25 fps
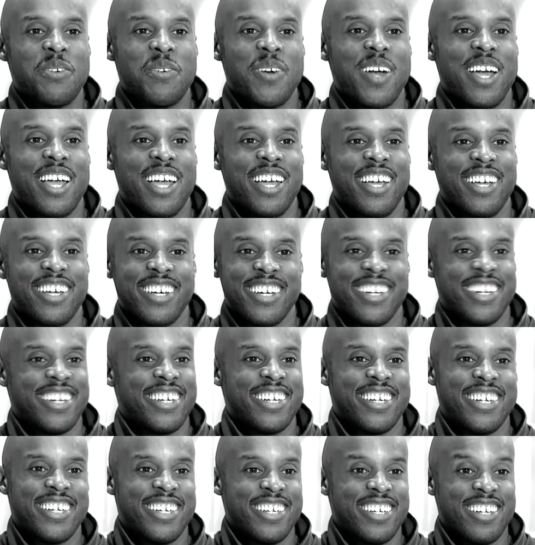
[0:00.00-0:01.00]
away,
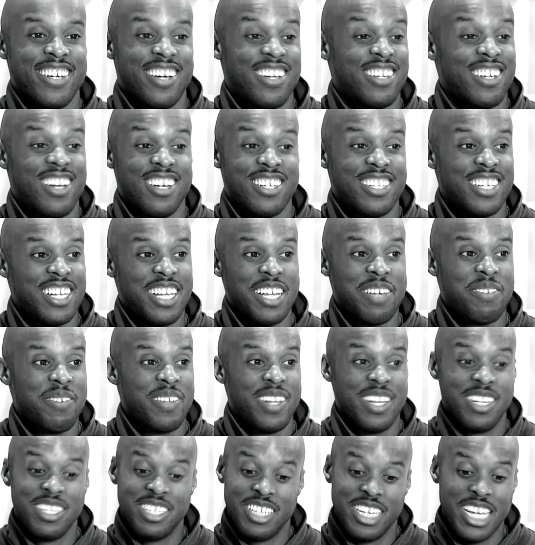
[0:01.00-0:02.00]
and I delivered
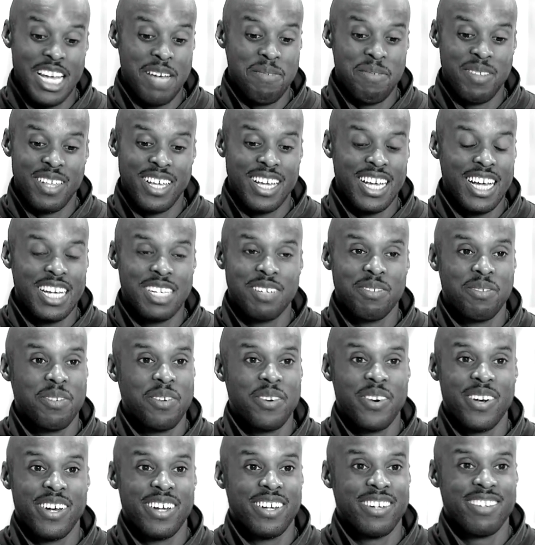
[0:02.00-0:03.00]
it, and she gave me the cash
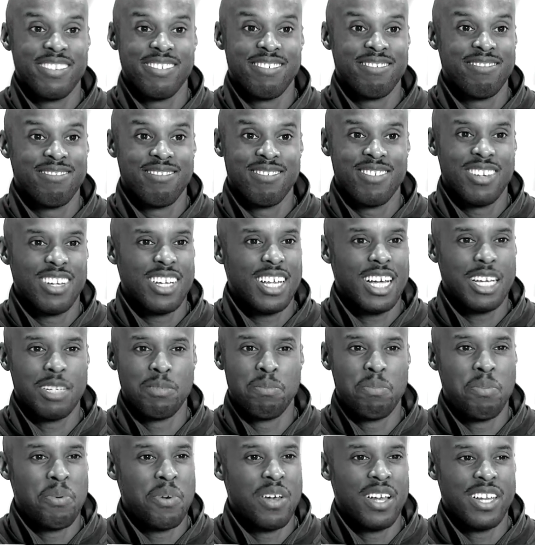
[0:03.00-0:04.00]
for it, and that was
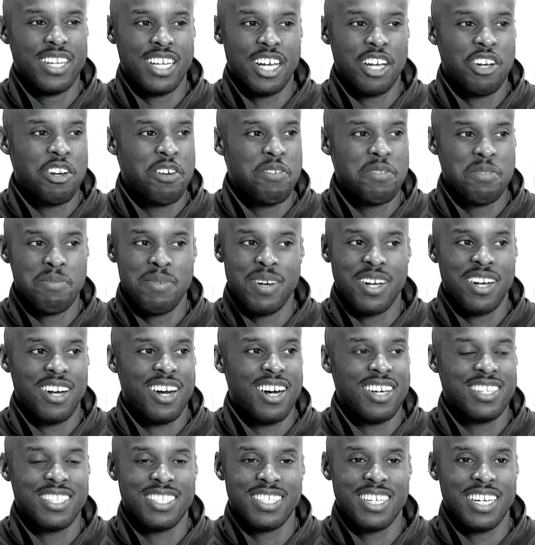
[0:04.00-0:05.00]
brilliant. That covered my
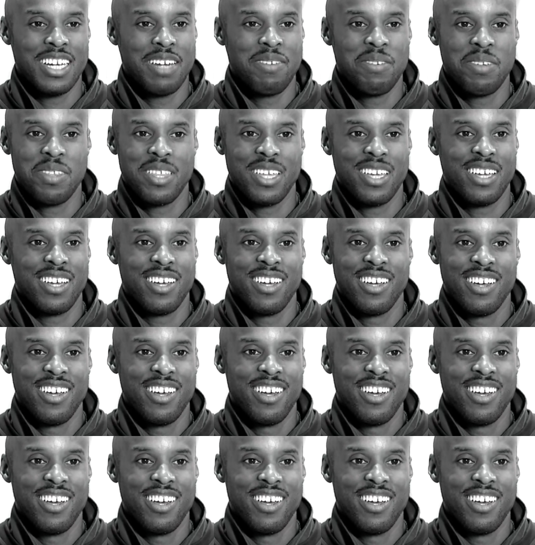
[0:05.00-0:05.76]
costs and everything.